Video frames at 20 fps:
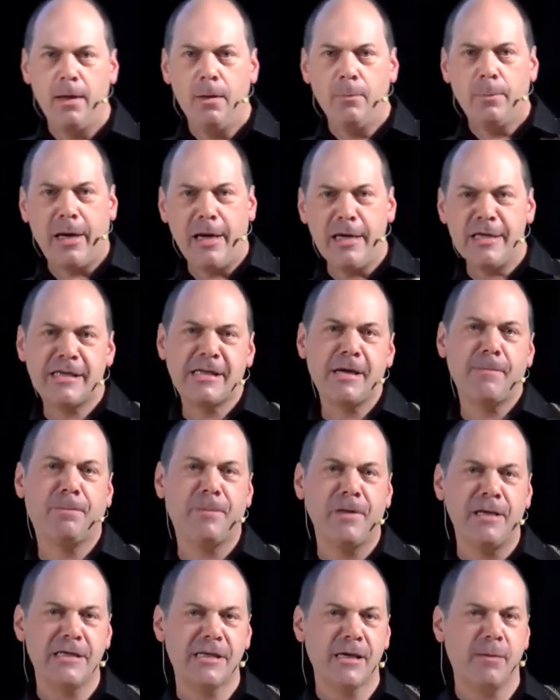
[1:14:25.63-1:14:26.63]
But here's
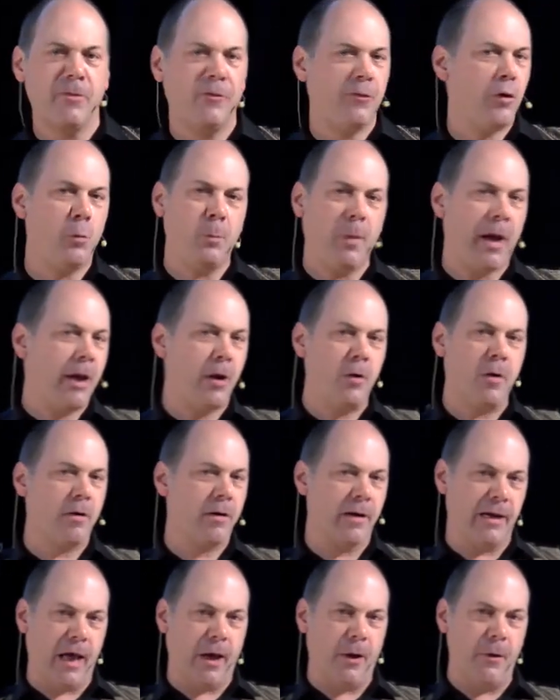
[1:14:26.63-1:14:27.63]
something some of you may
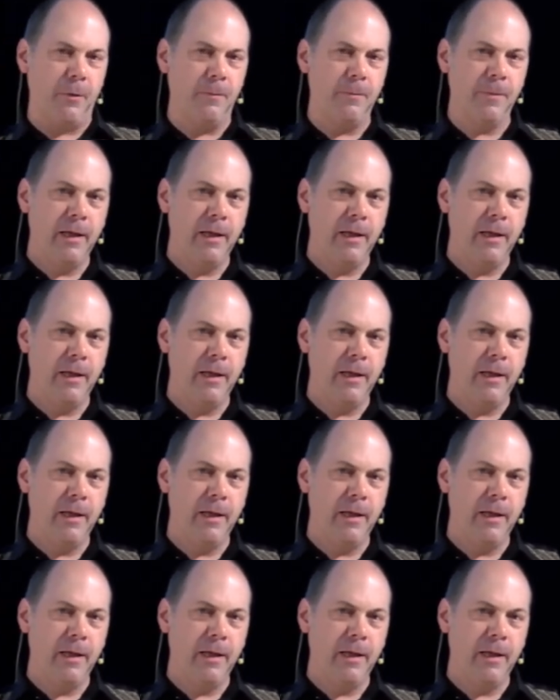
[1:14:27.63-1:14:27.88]
not know